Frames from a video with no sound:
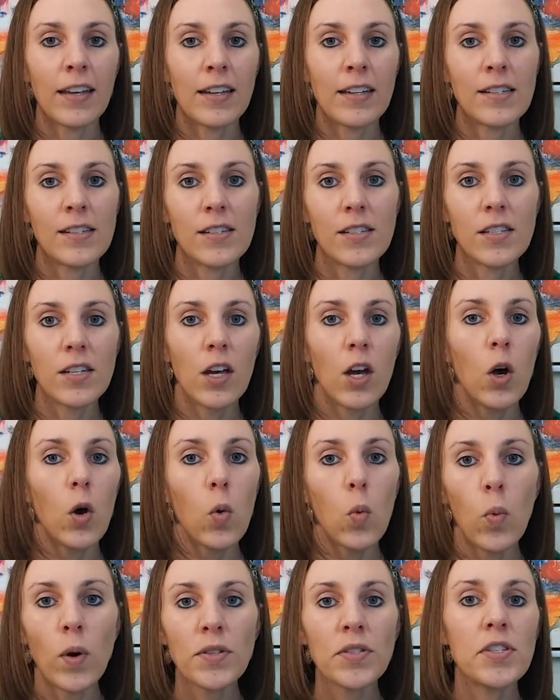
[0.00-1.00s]
is
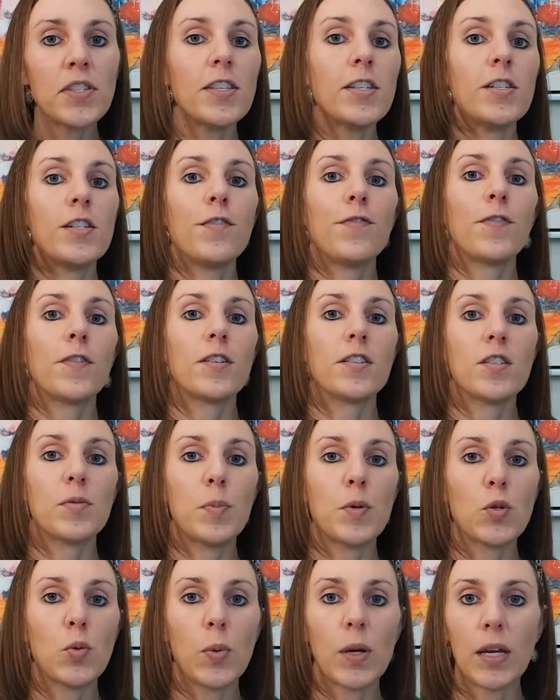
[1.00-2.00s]
what's the difference
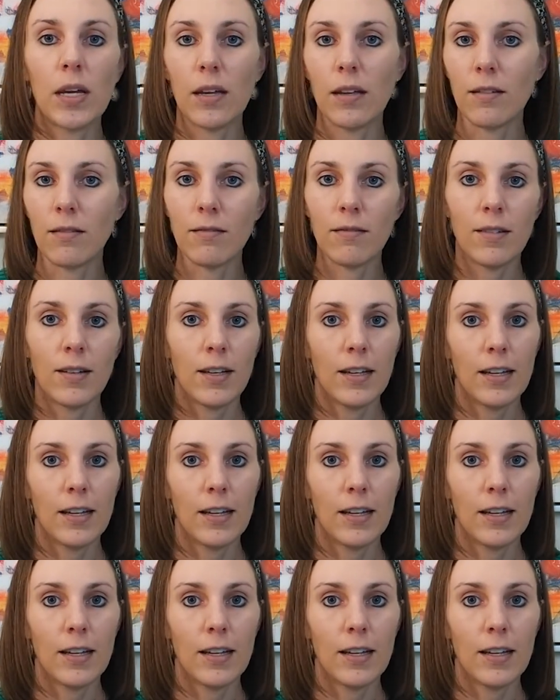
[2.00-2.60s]
between